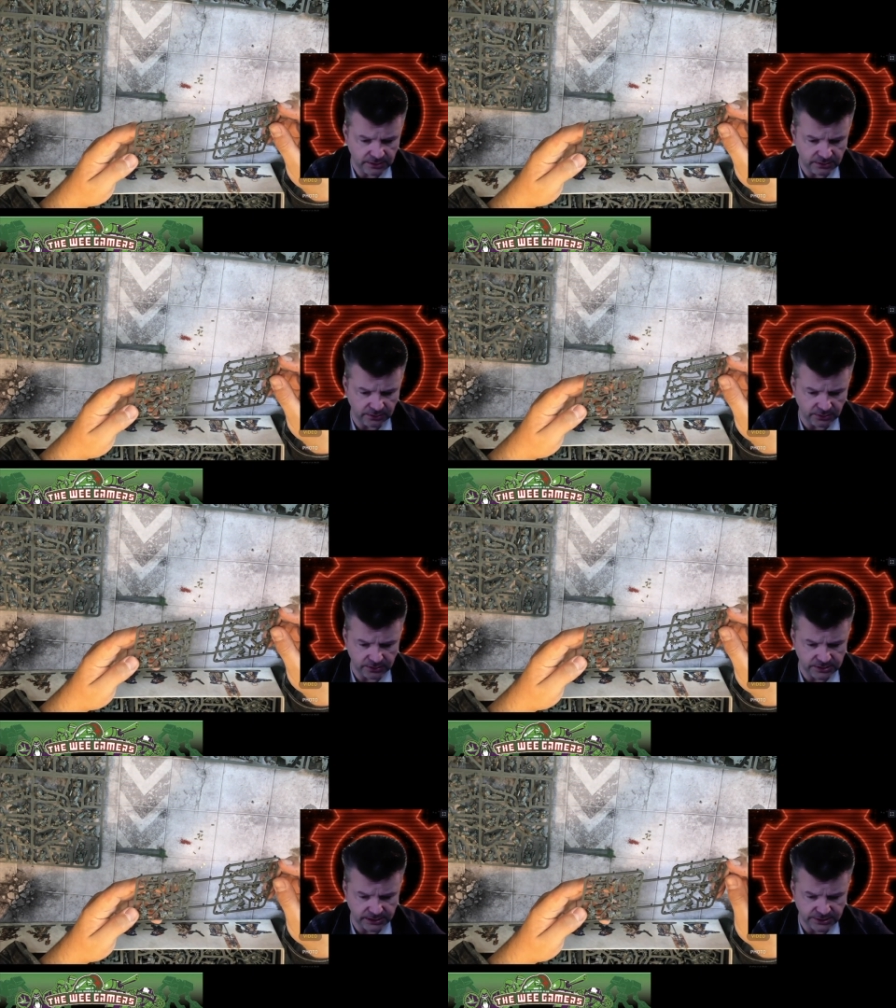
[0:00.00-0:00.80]

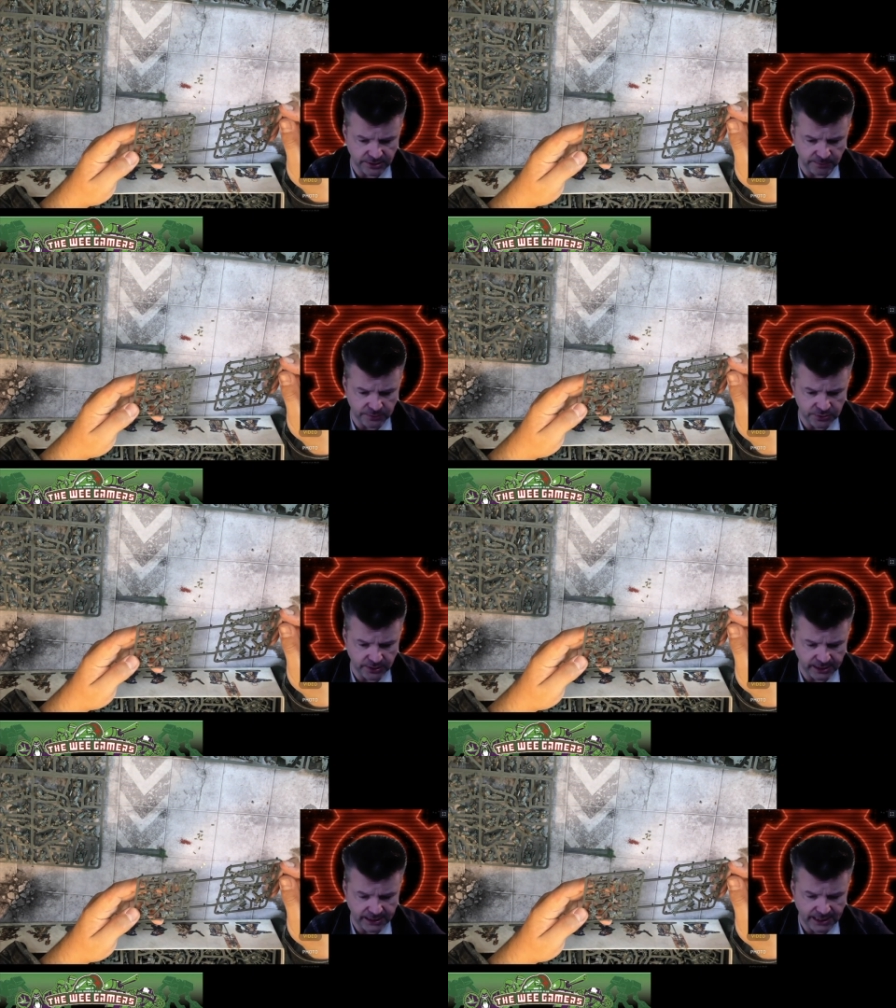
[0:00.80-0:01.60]
Looks like some sort
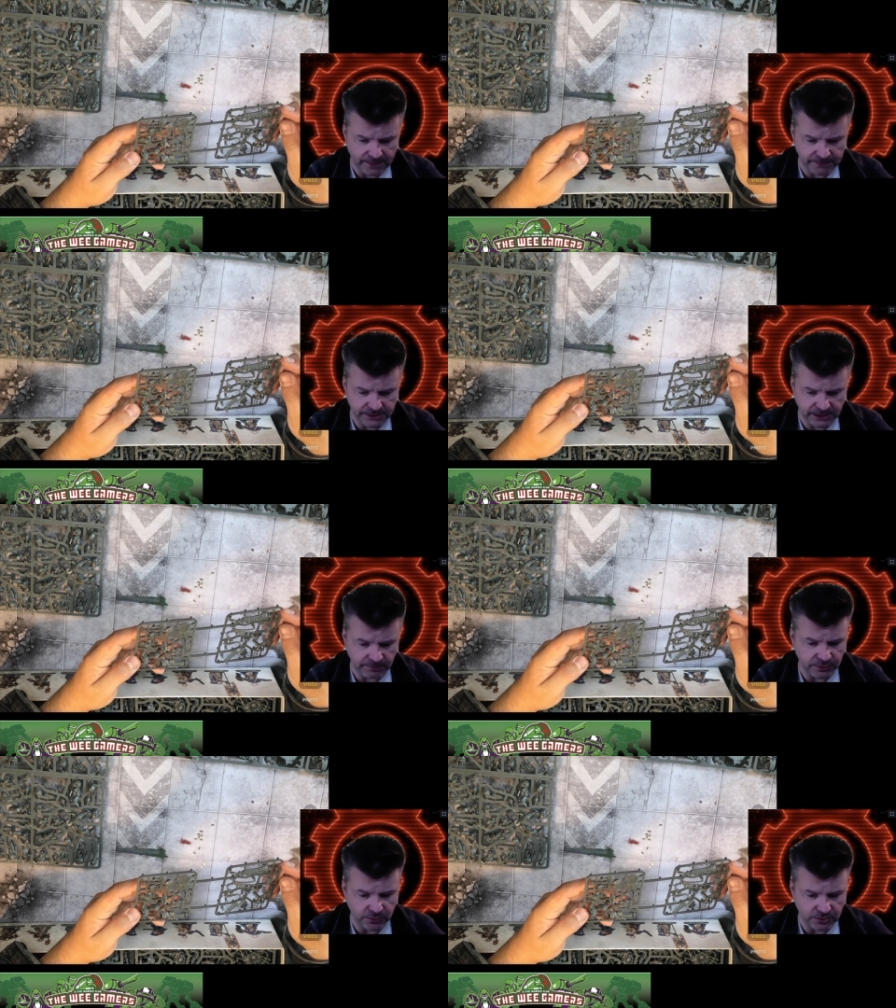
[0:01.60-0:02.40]
of captainy
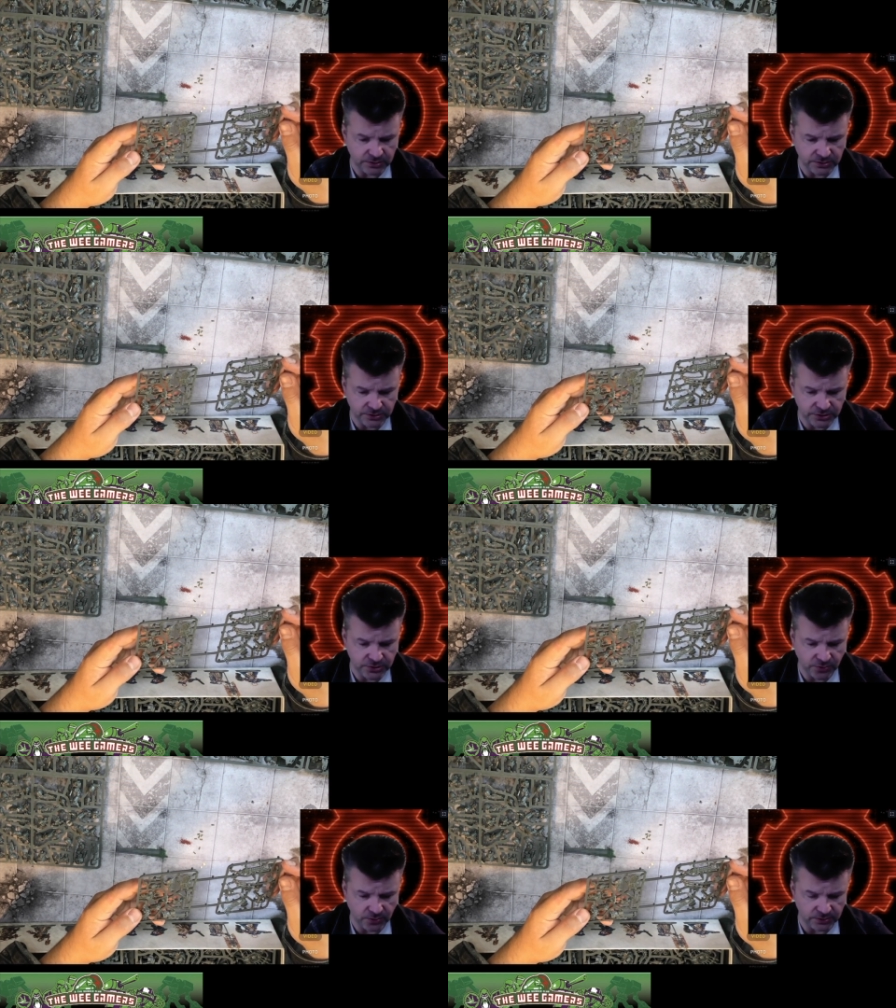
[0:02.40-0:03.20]
bloke because there's a
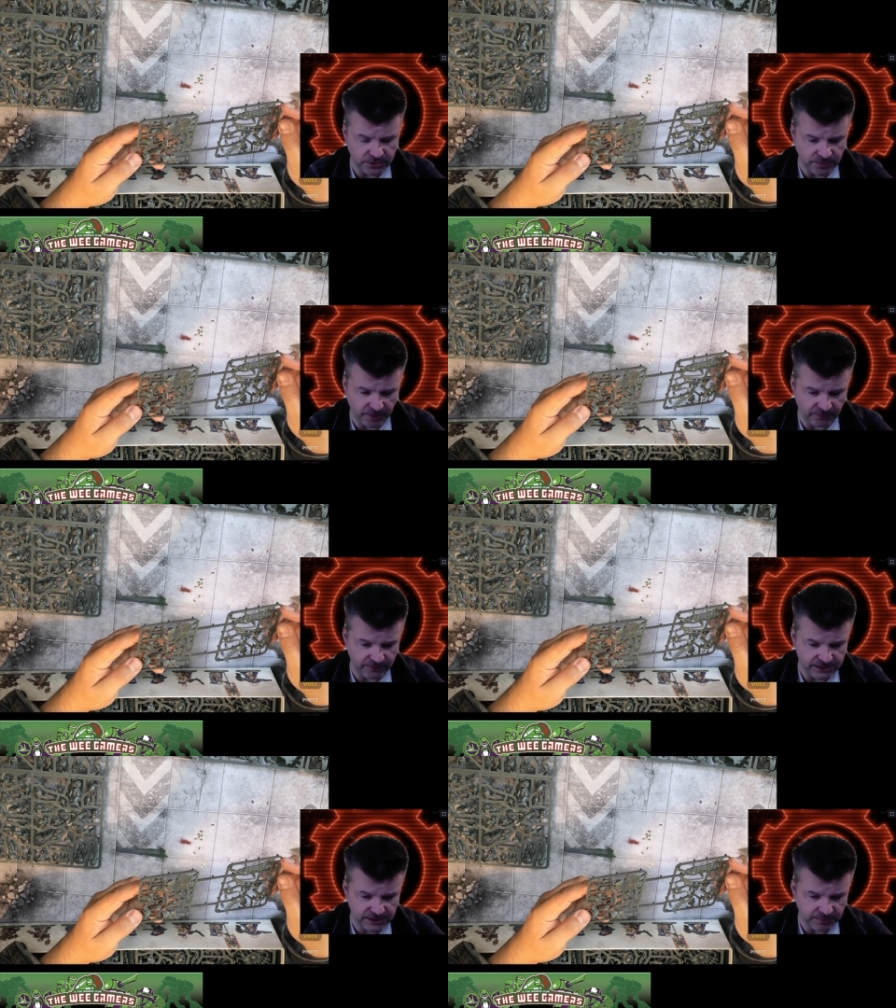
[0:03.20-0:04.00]
sword and there's a big
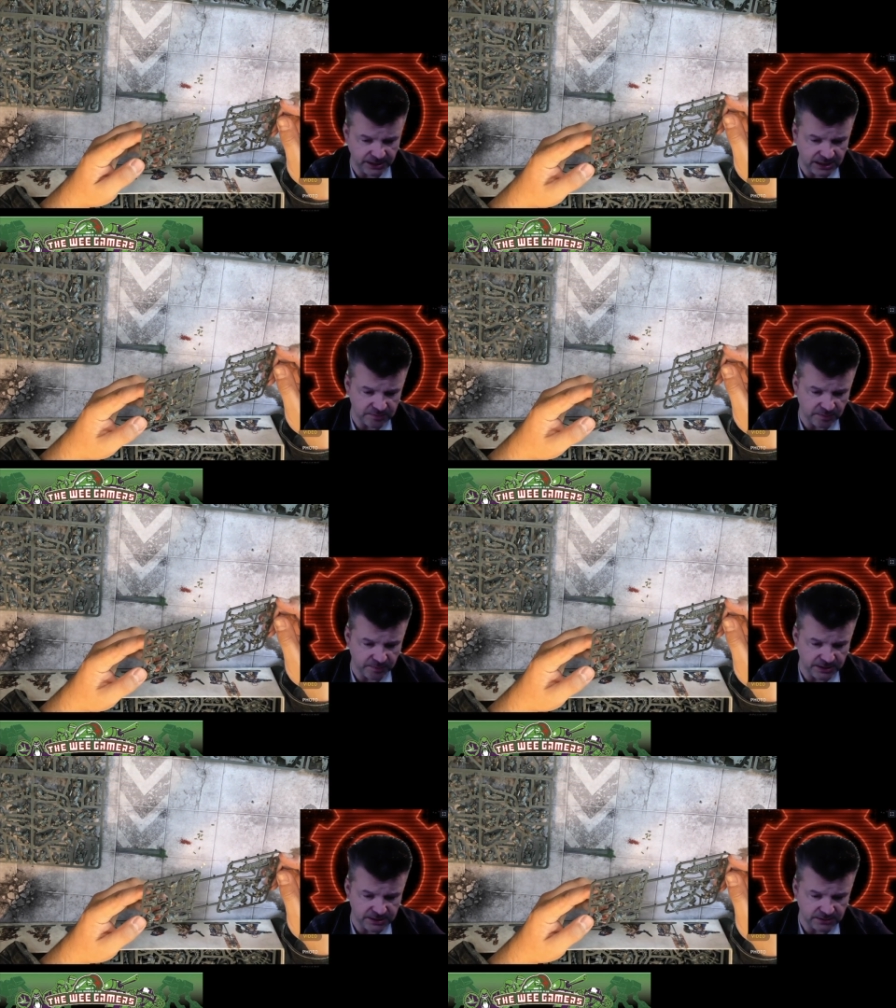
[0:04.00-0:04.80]
fancy plasma
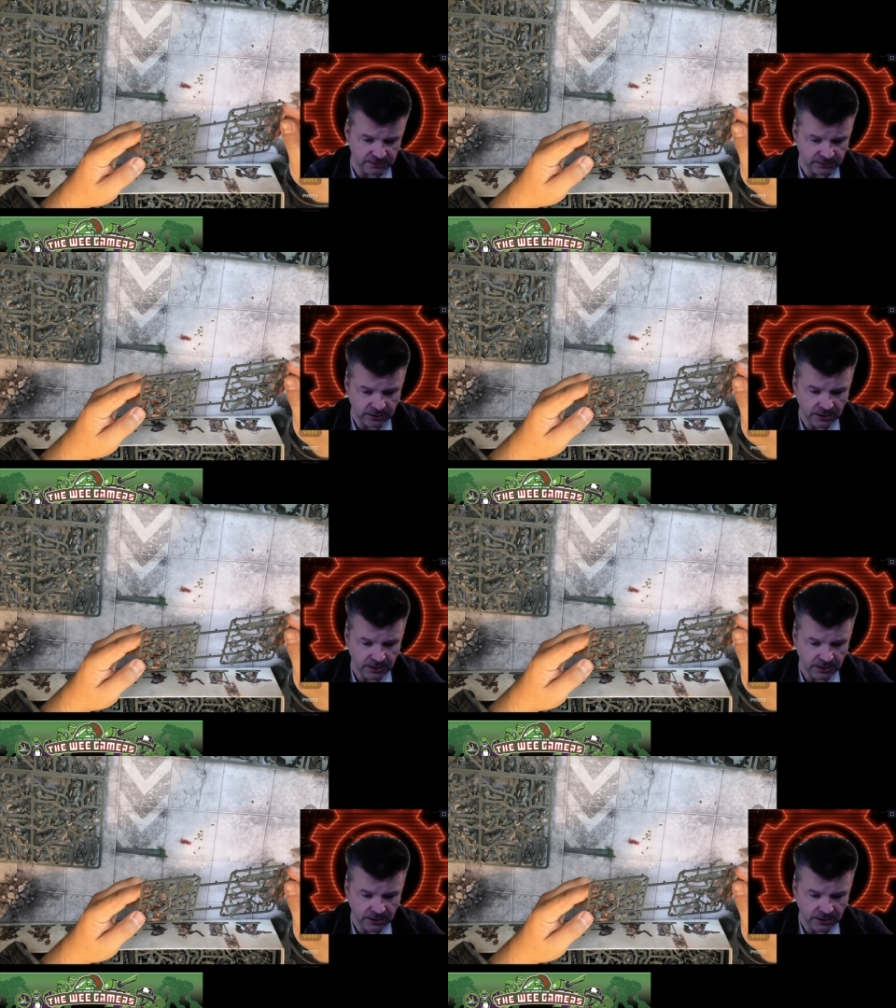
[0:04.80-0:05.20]
pistol and